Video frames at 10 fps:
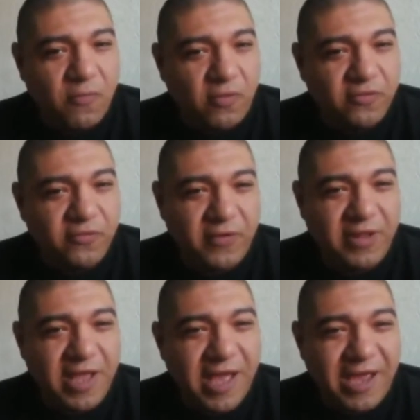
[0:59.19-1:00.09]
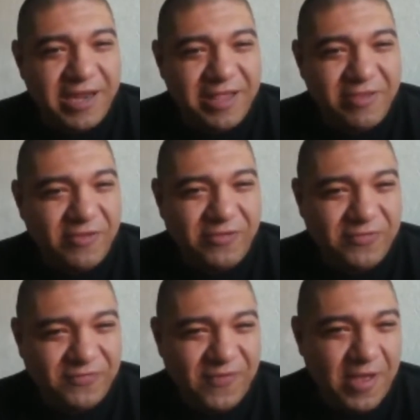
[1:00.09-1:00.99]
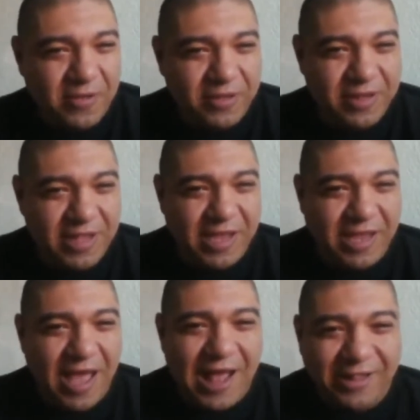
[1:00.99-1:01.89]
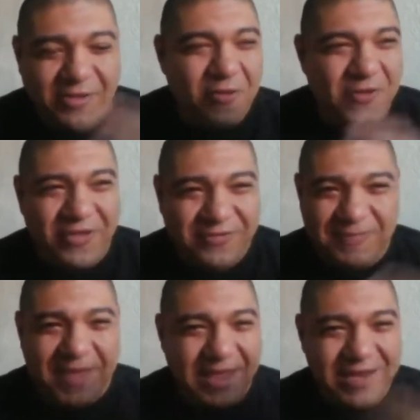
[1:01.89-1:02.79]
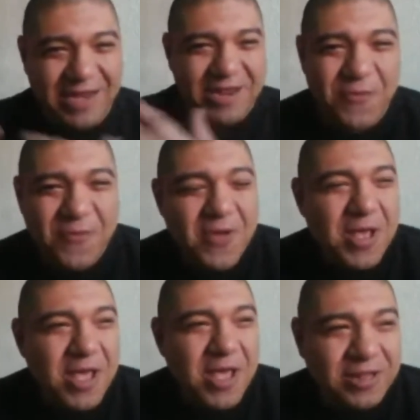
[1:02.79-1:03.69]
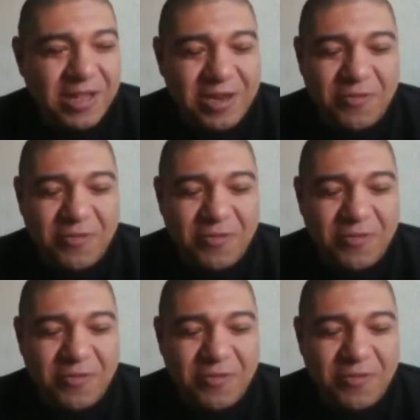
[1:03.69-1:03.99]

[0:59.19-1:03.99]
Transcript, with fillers: Wall Street guy that just found like altcoins being the new the